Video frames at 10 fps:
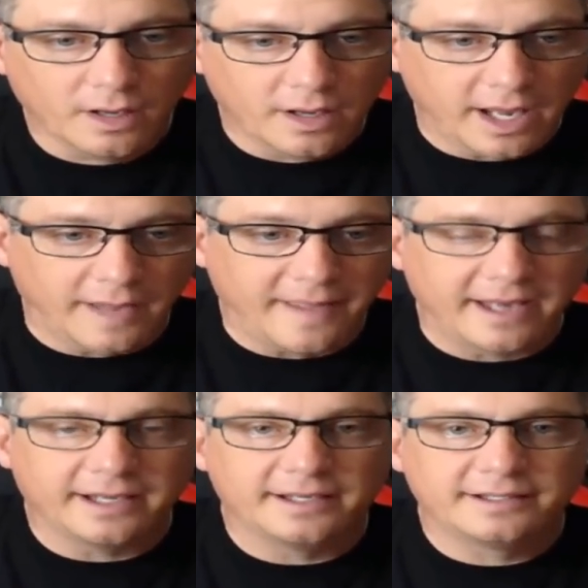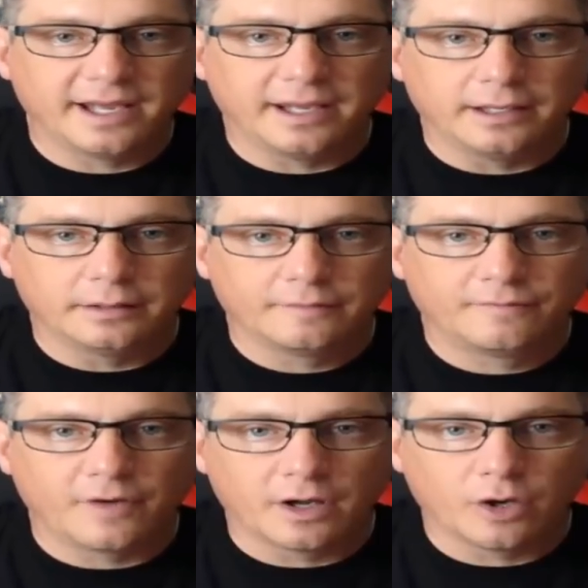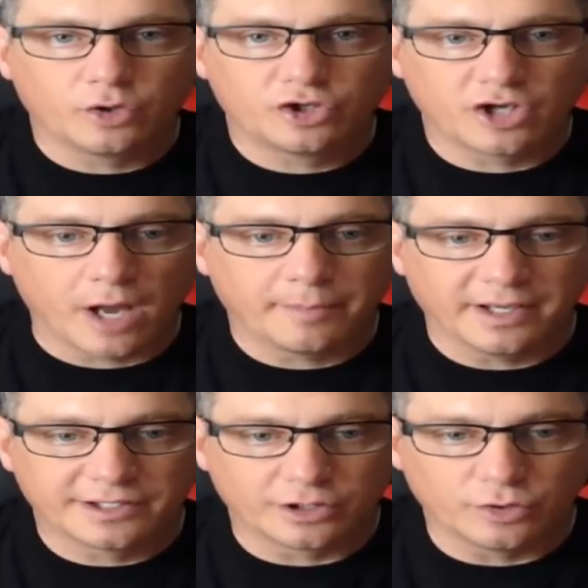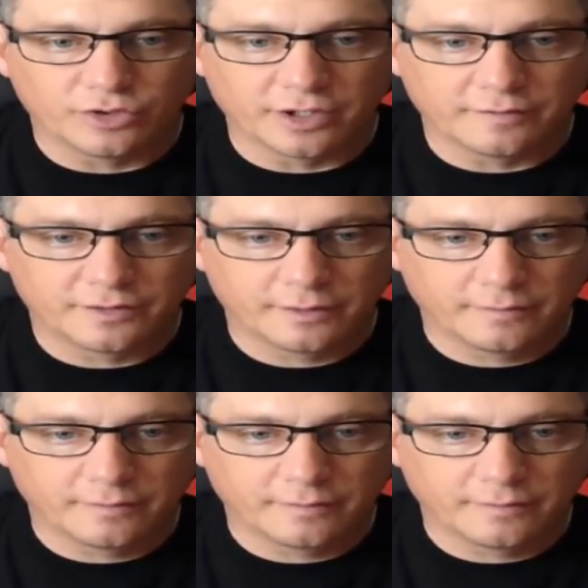And that is a Funko Shop exclusives.